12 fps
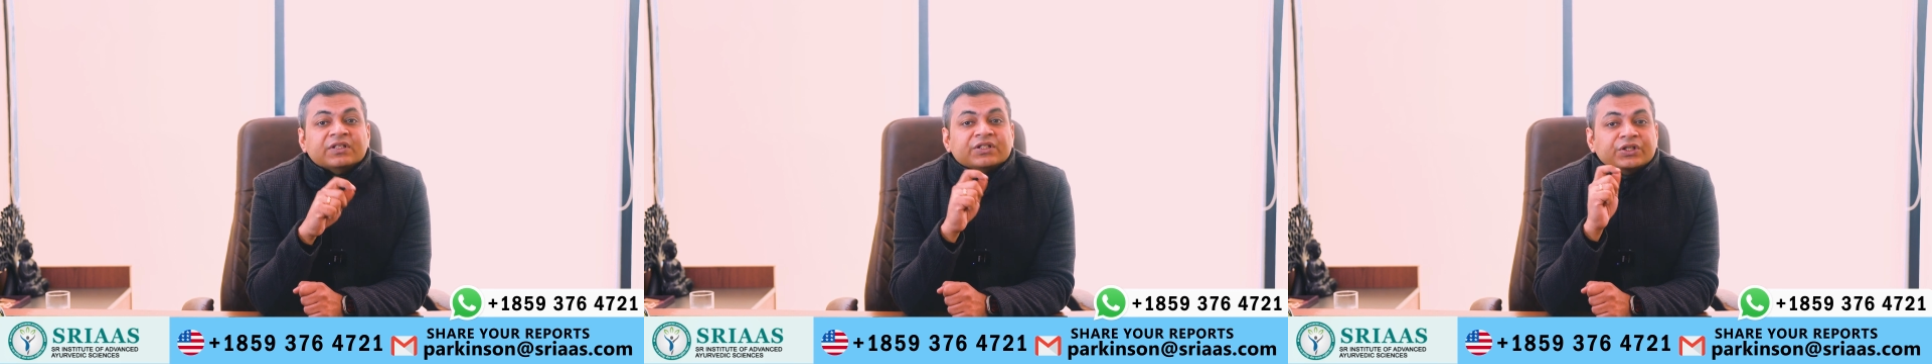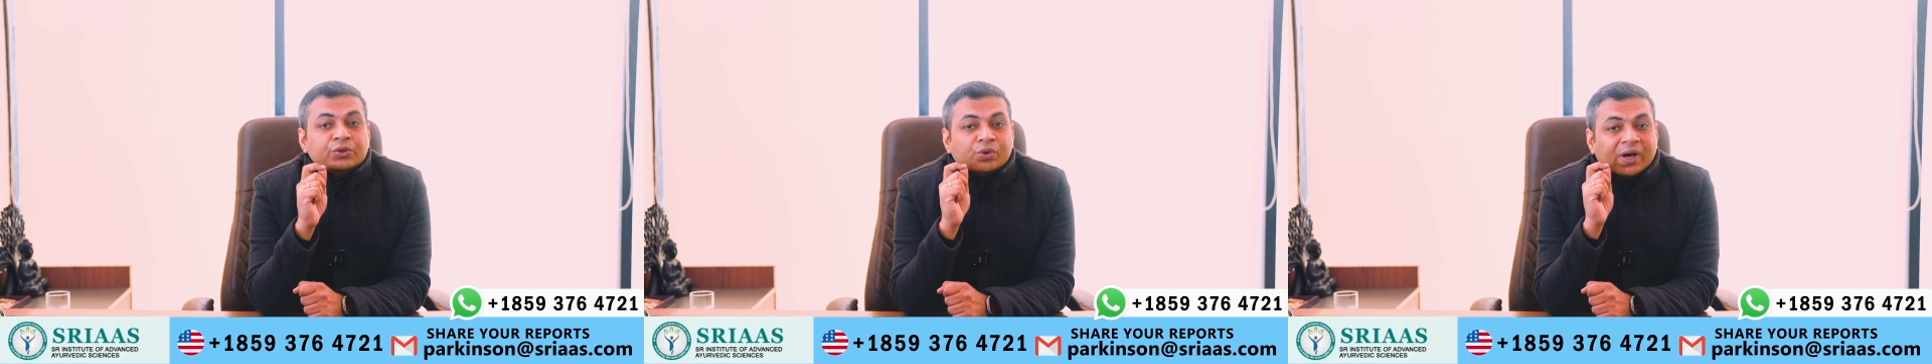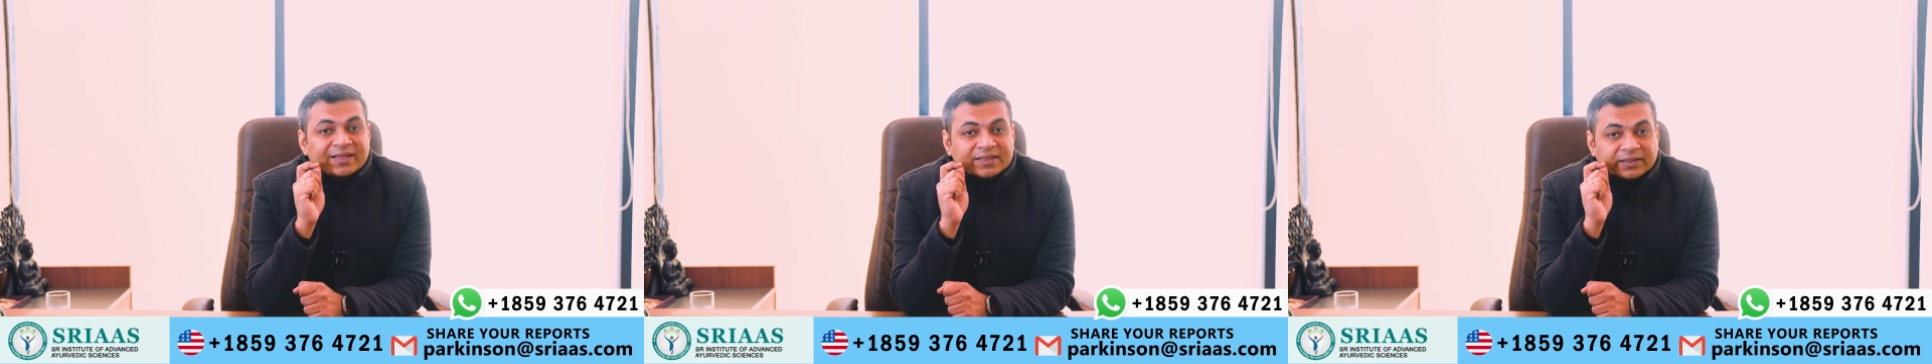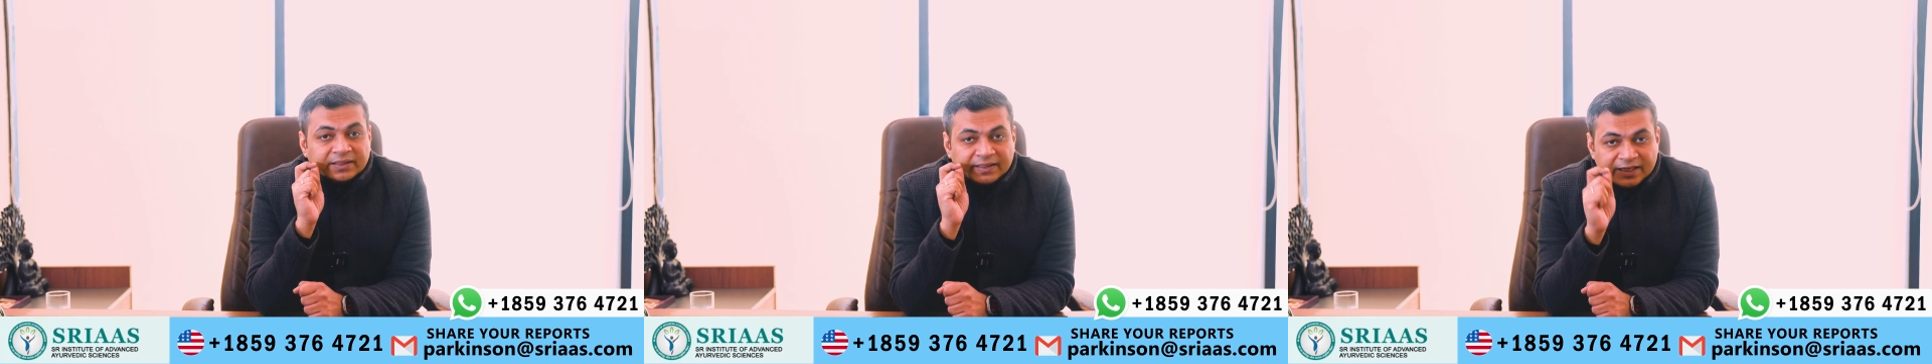See you guys
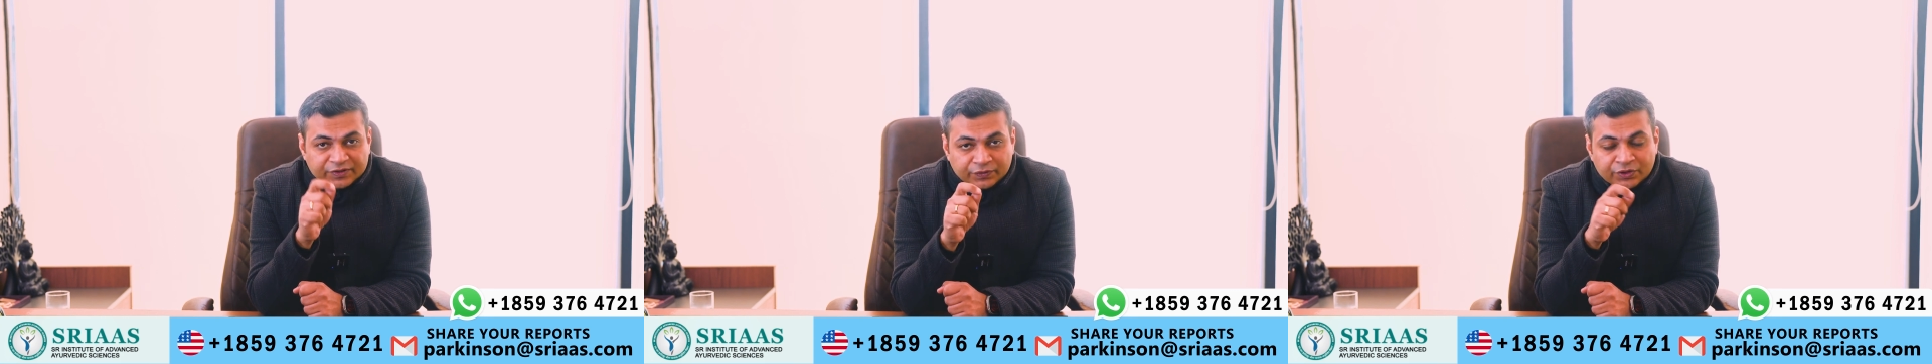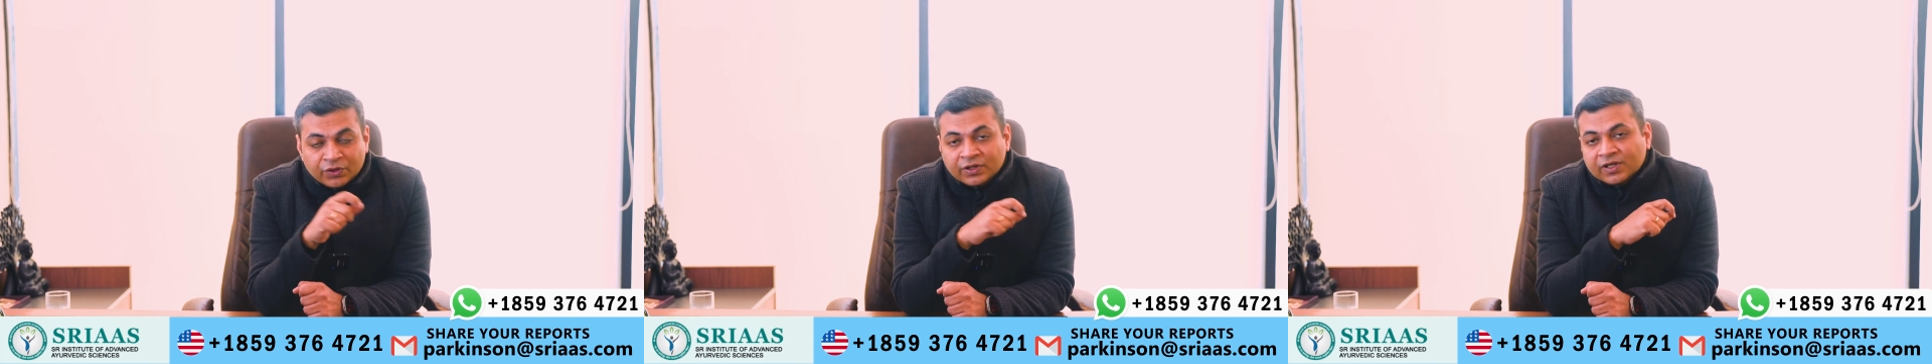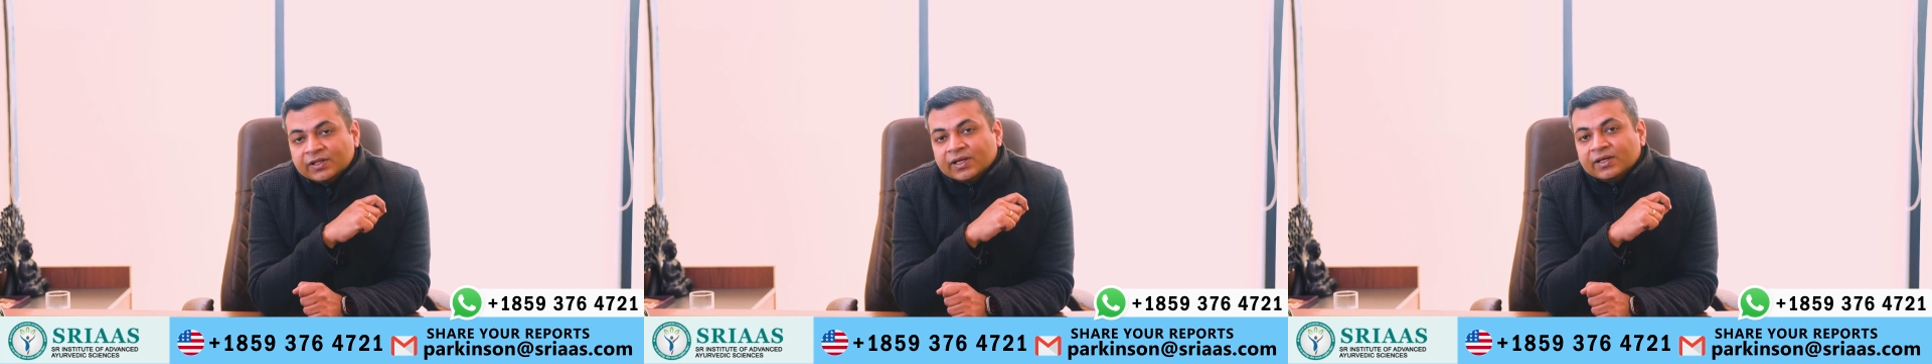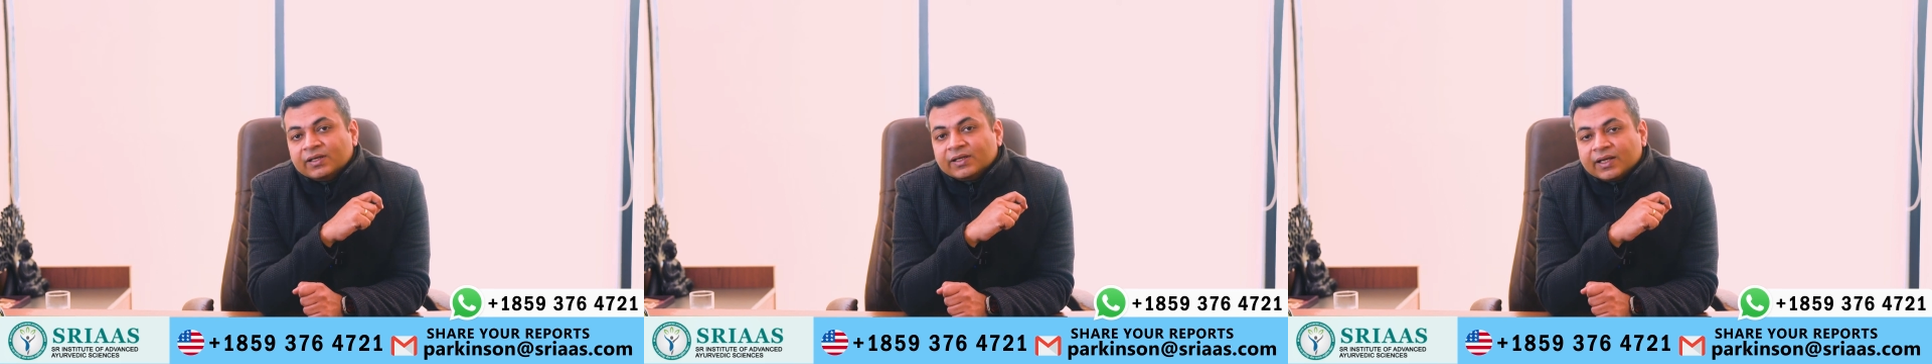in the next video. Till
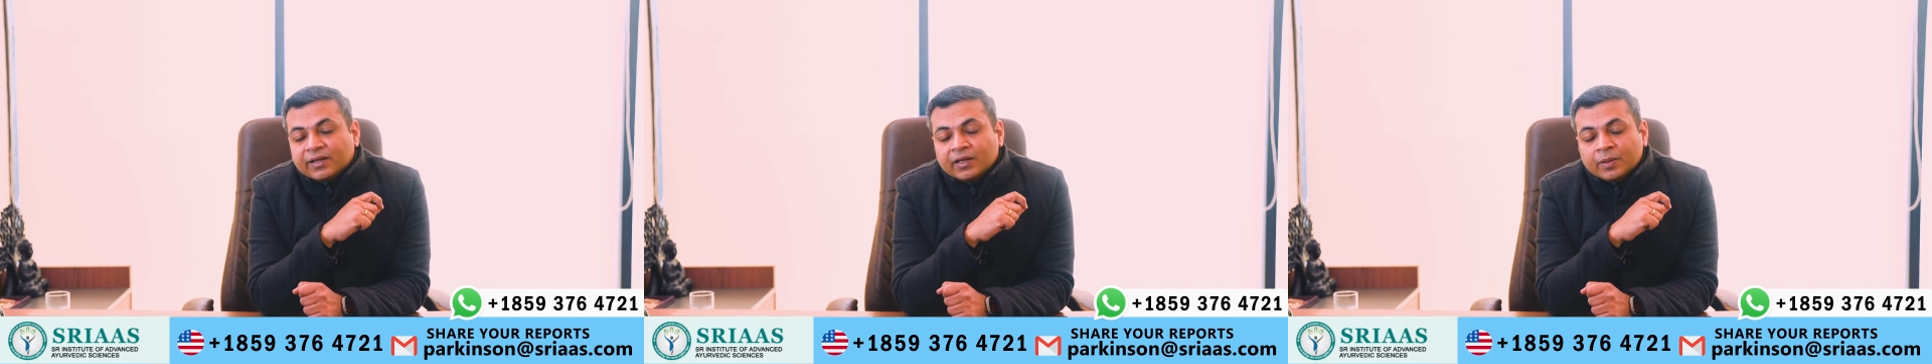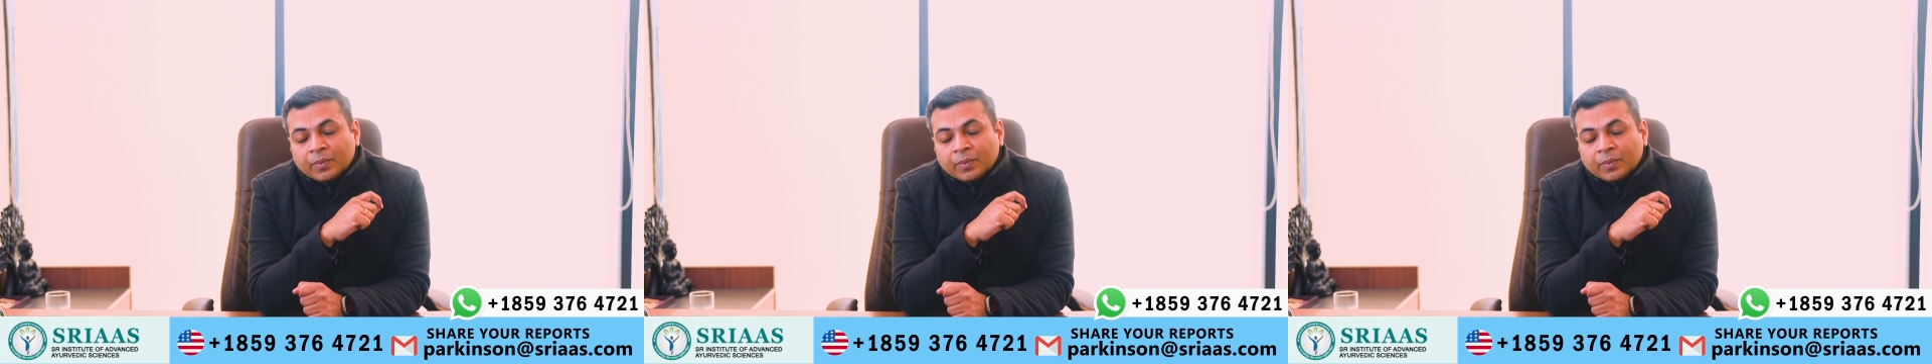then, take care.